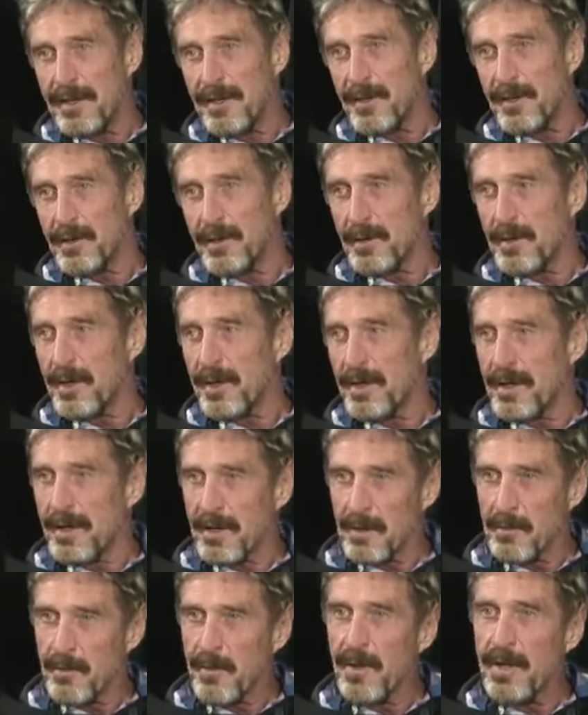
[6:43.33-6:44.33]
to uh,
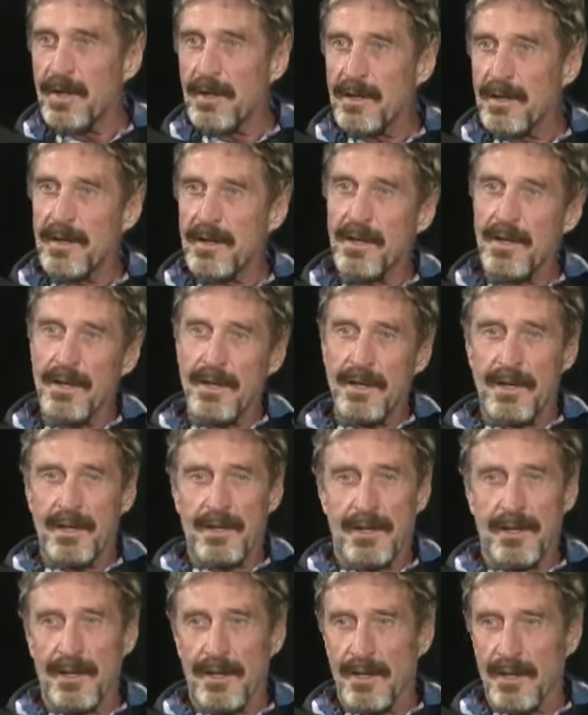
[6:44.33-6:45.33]
a completely
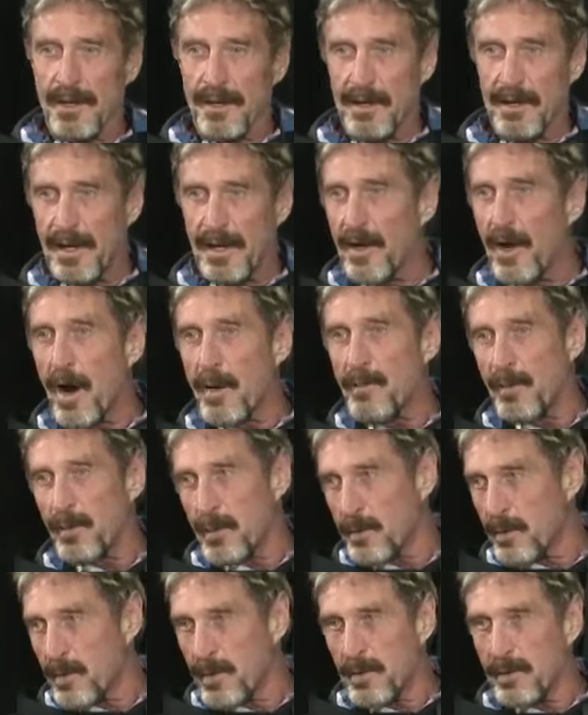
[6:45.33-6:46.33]
uh,
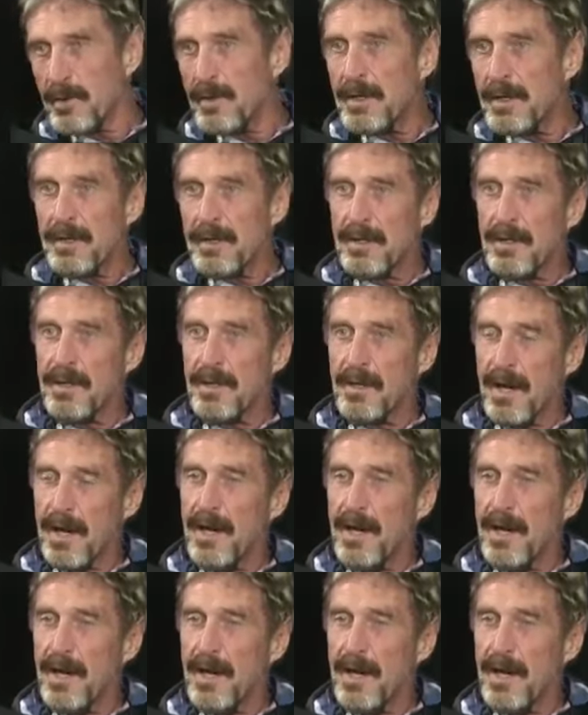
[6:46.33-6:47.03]
inoperable uh,